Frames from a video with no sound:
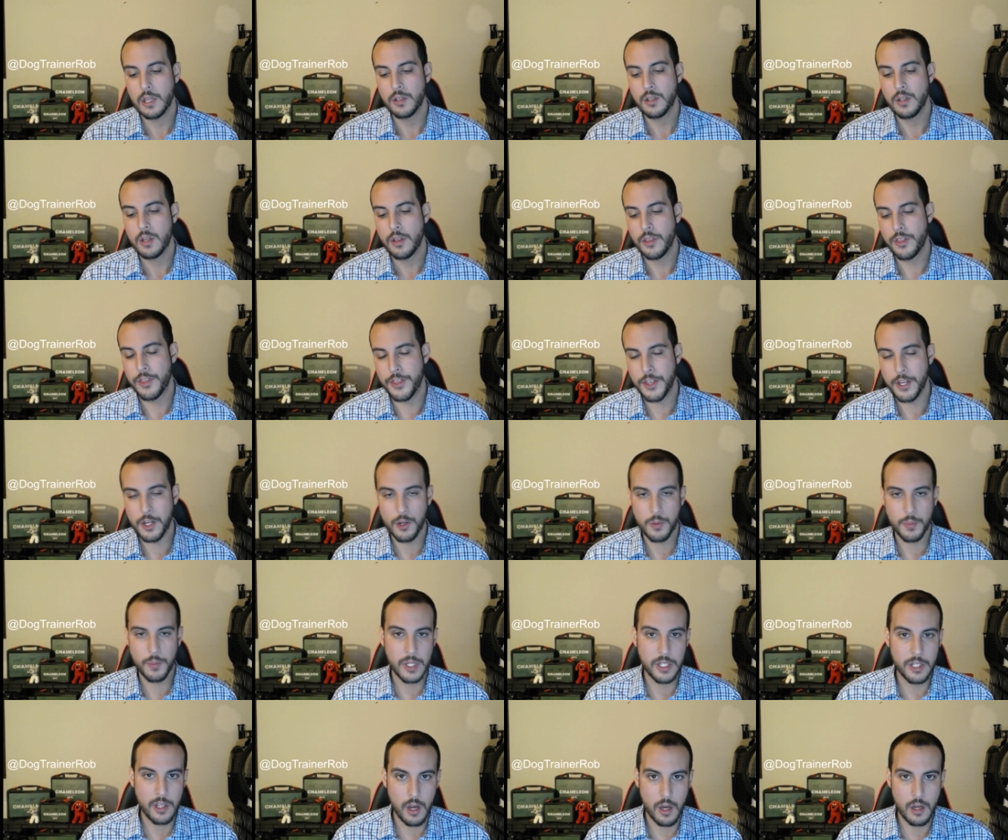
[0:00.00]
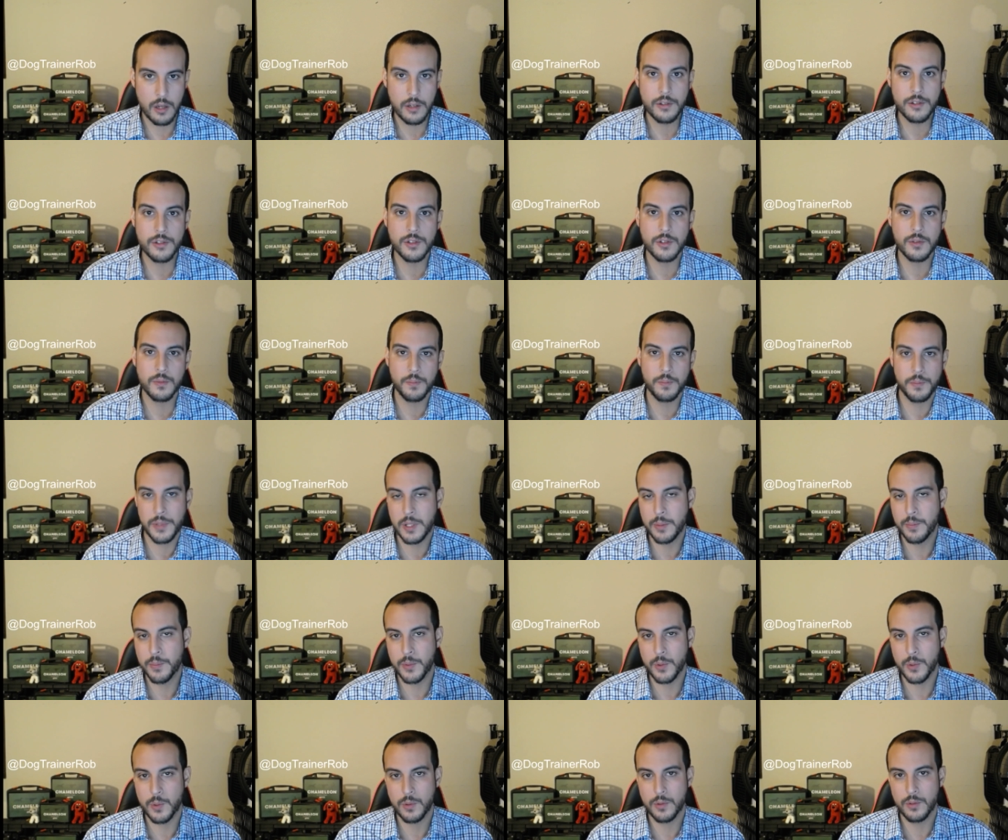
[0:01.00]
therapy dogs,
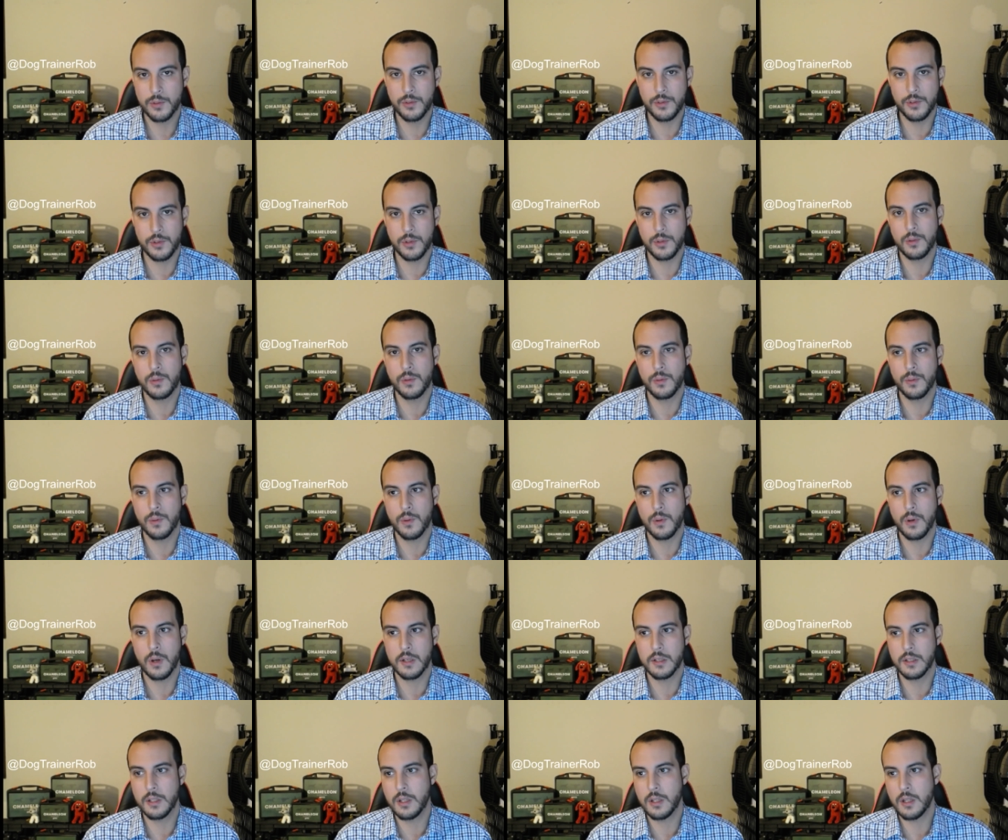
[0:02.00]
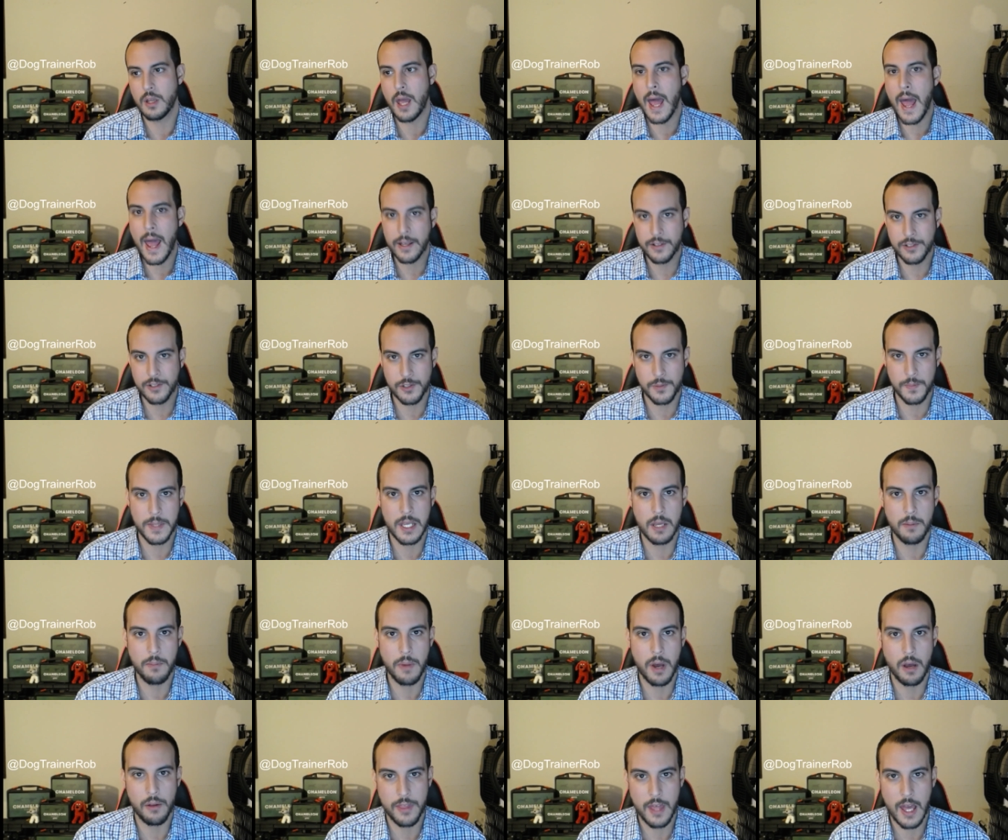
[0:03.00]
people do ask me
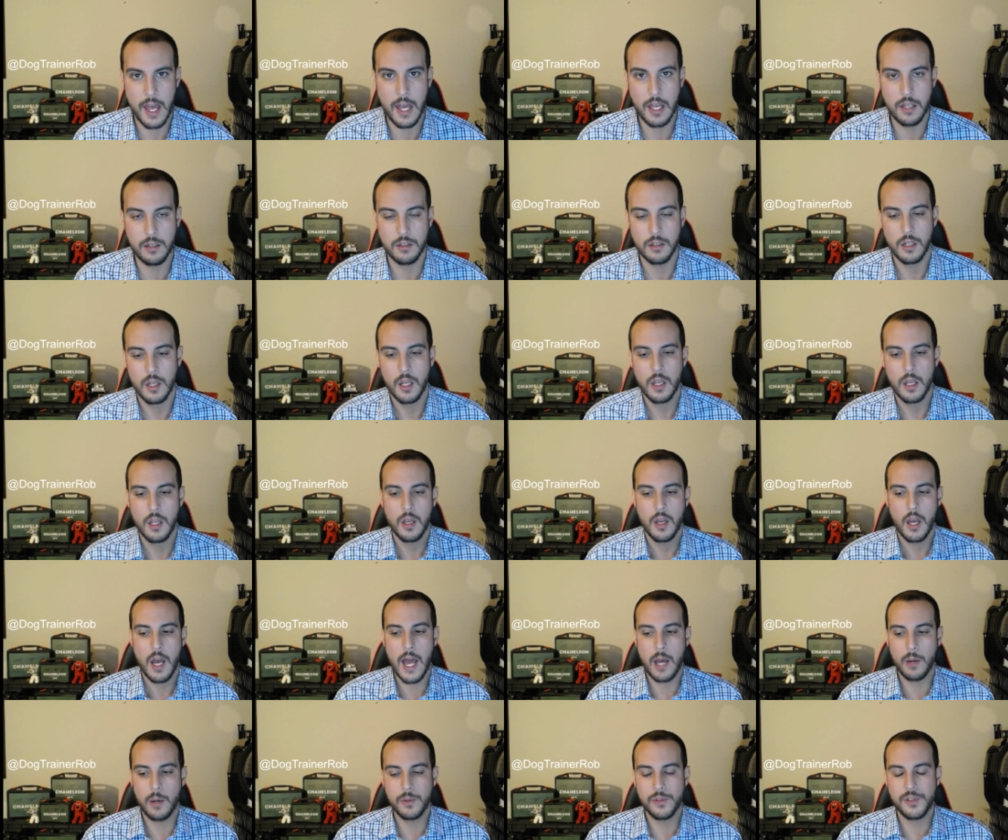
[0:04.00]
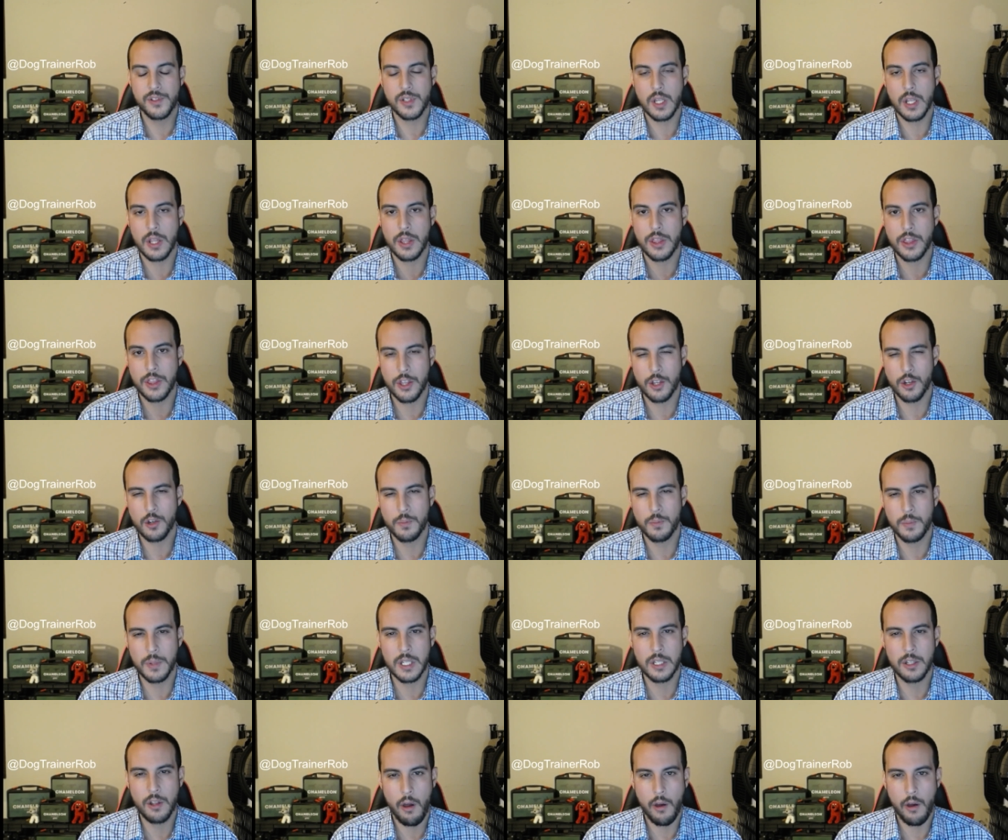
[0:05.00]
about that. I would say
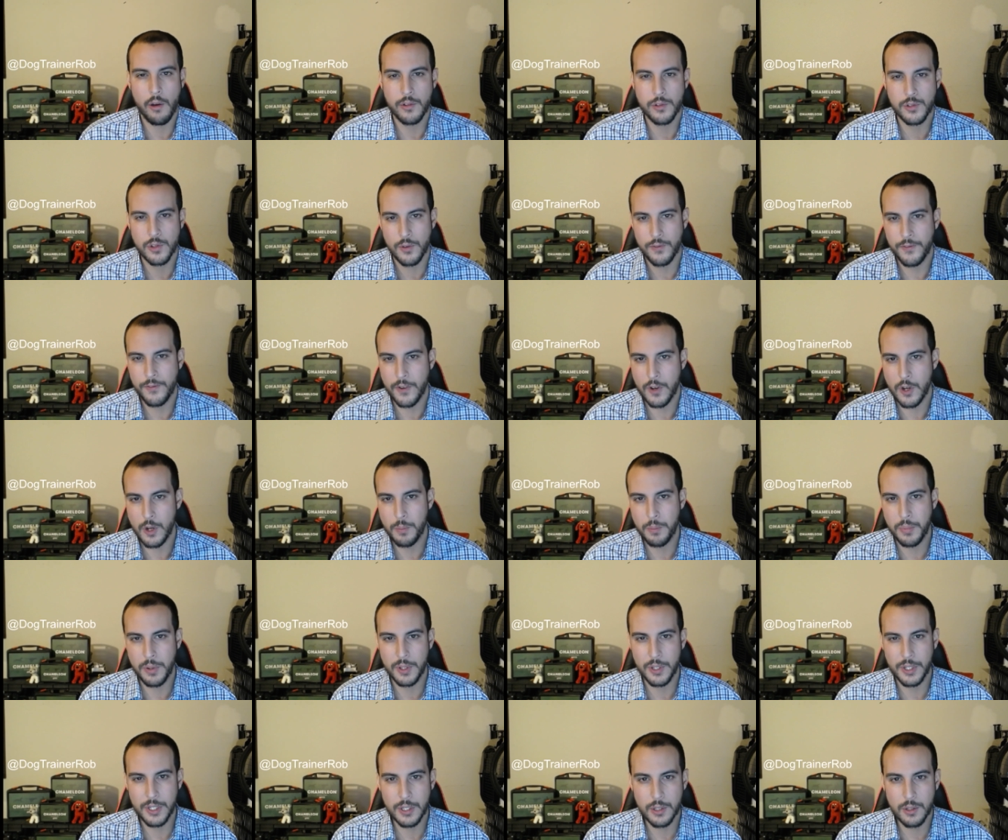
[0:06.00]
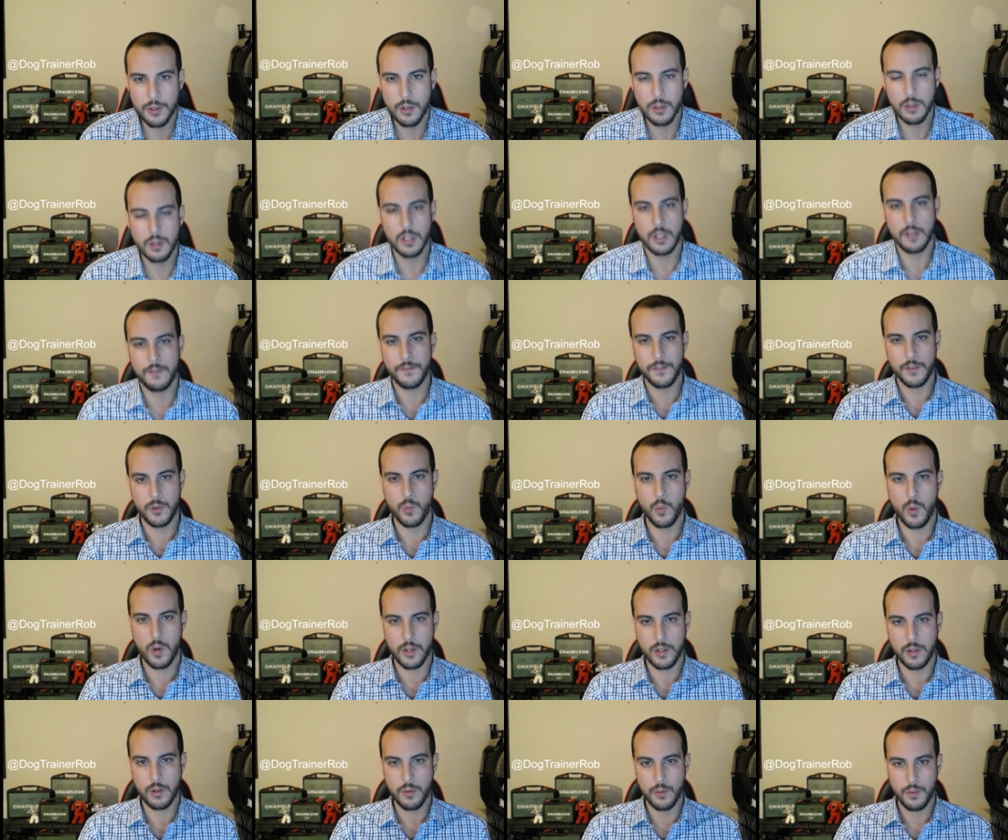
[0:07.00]
therapy dogs are very political. If you
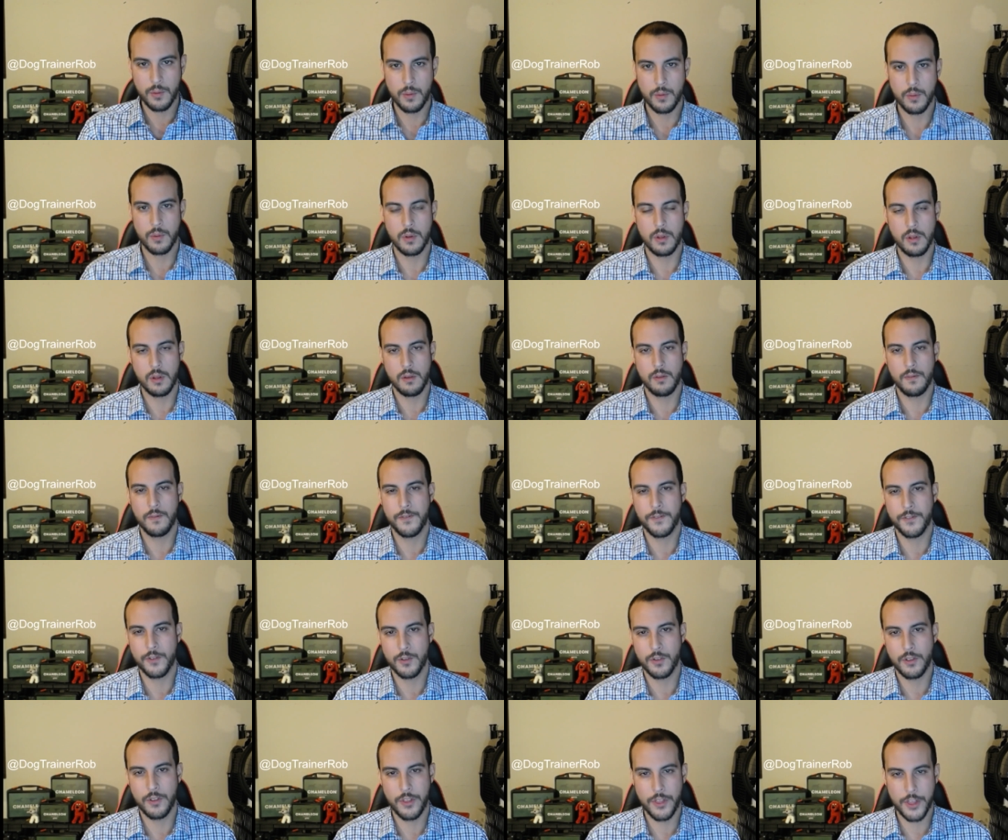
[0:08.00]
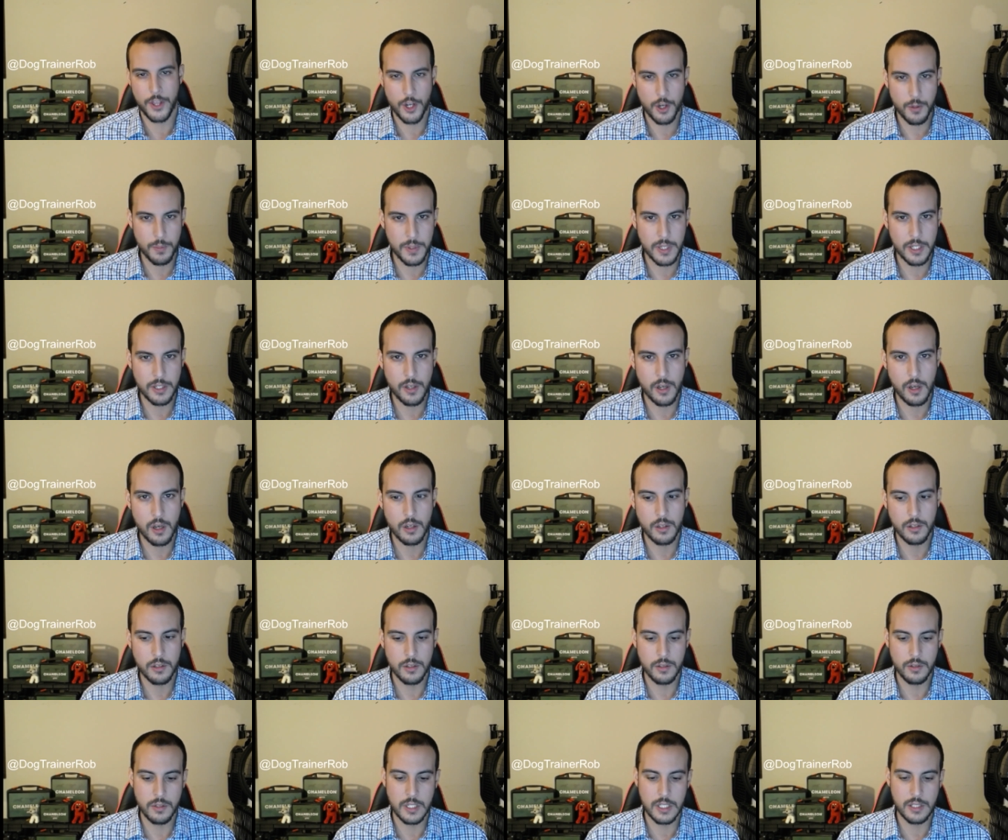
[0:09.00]
want to go for the therapy dog,
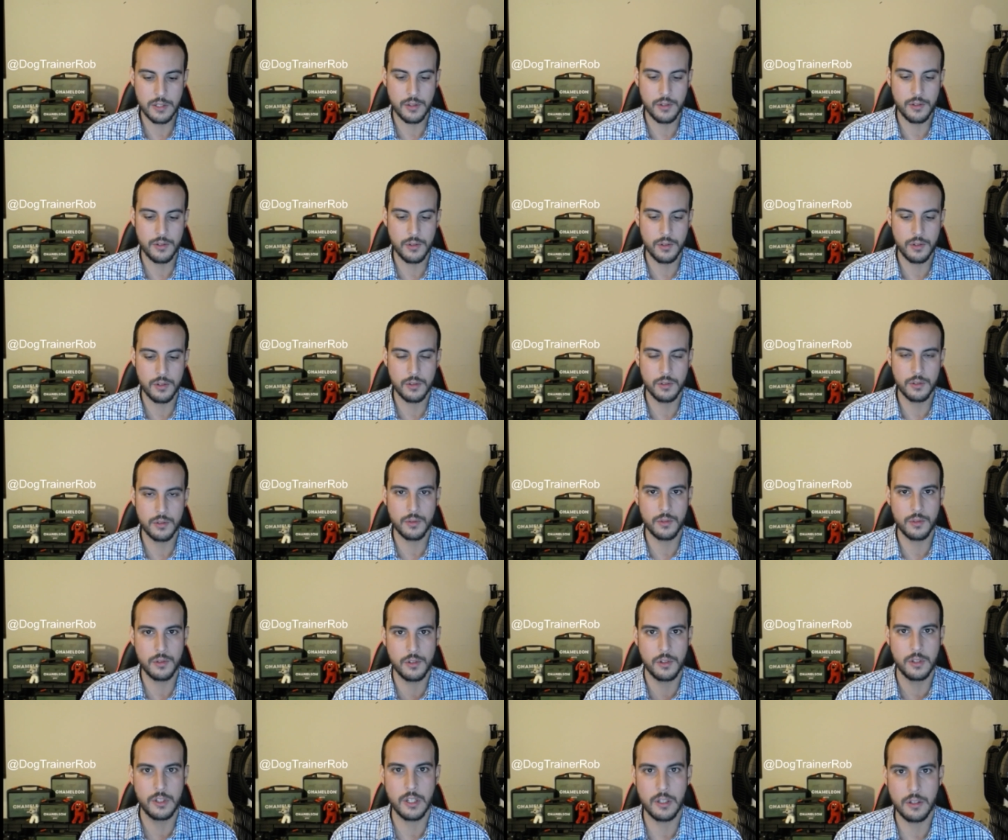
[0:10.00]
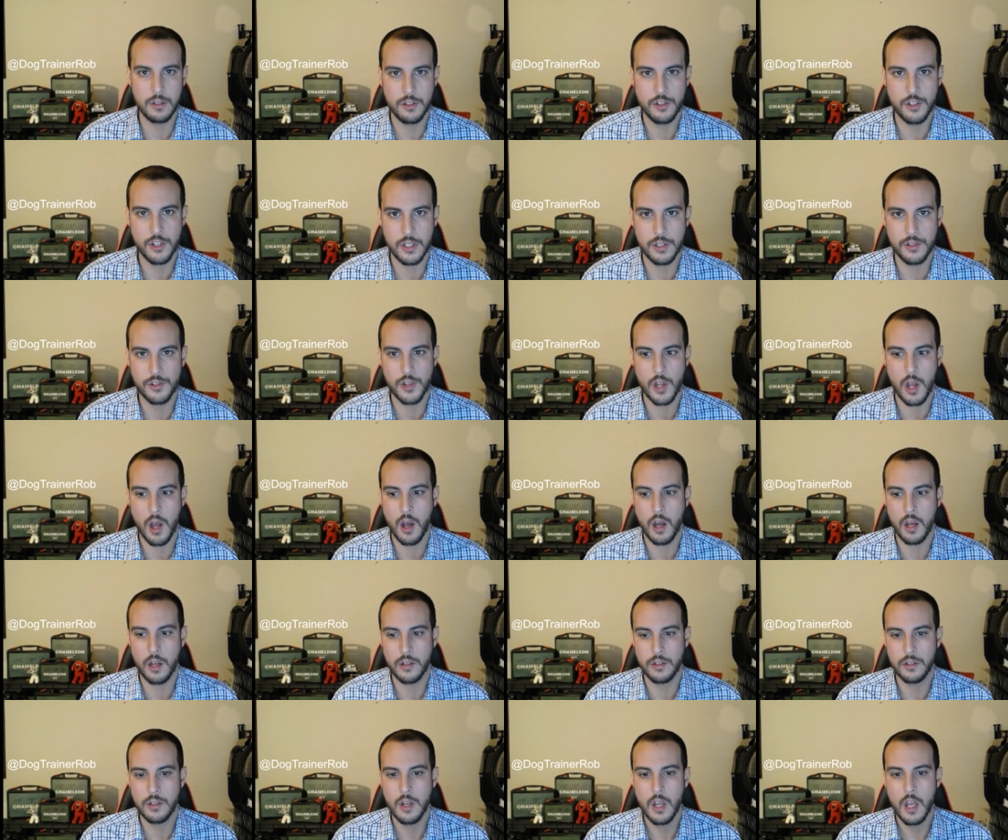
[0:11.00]
you need to do your due diligence
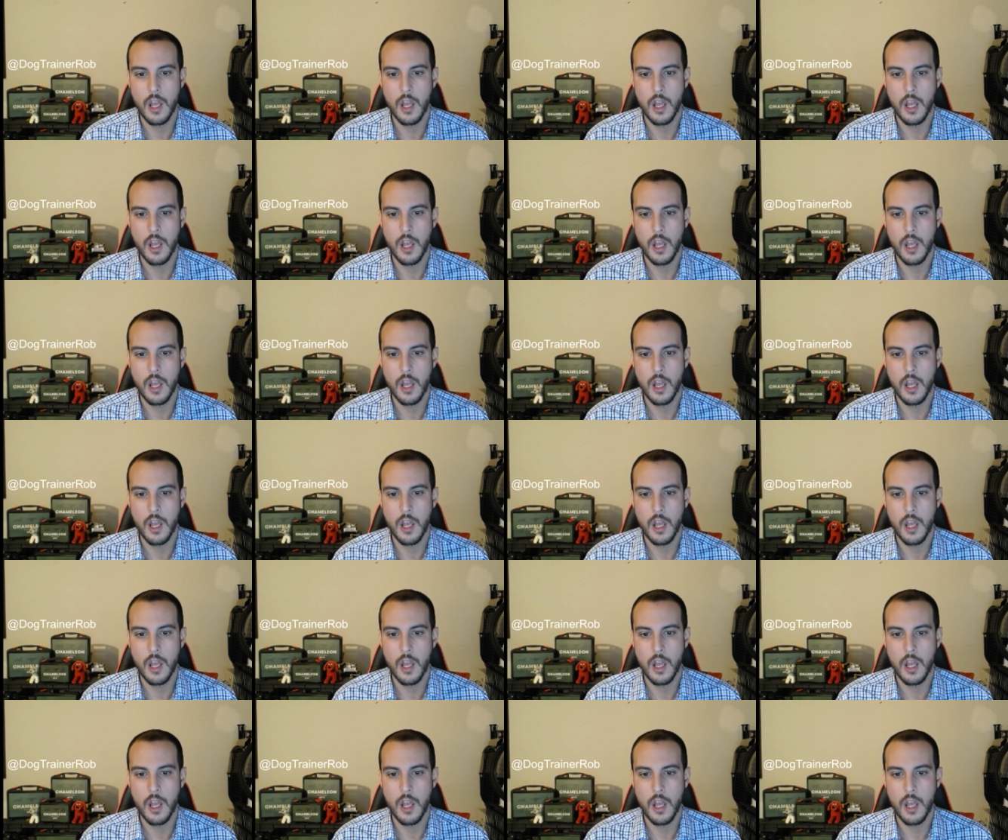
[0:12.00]
on